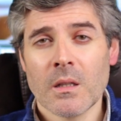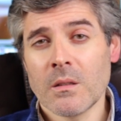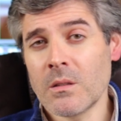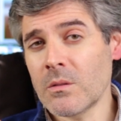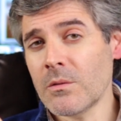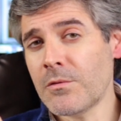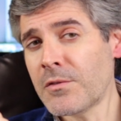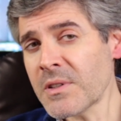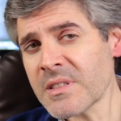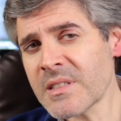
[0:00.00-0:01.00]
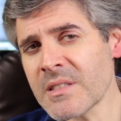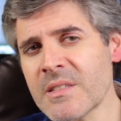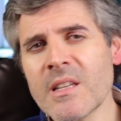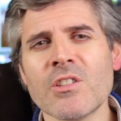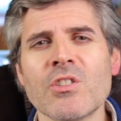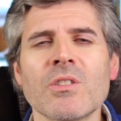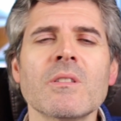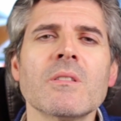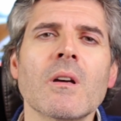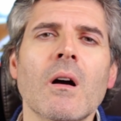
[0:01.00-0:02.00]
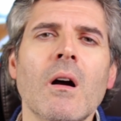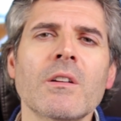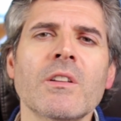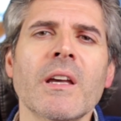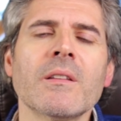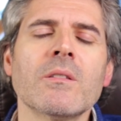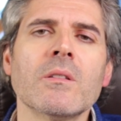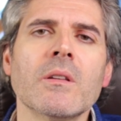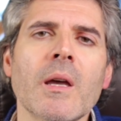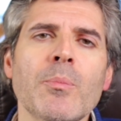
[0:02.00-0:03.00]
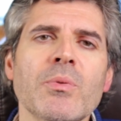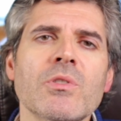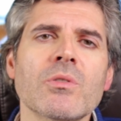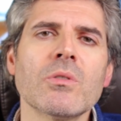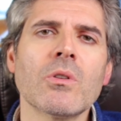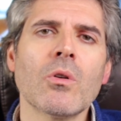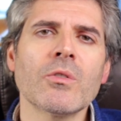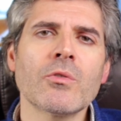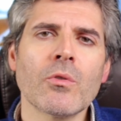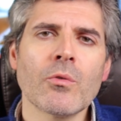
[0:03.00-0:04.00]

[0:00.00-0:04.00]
The first sensations are that the aperture control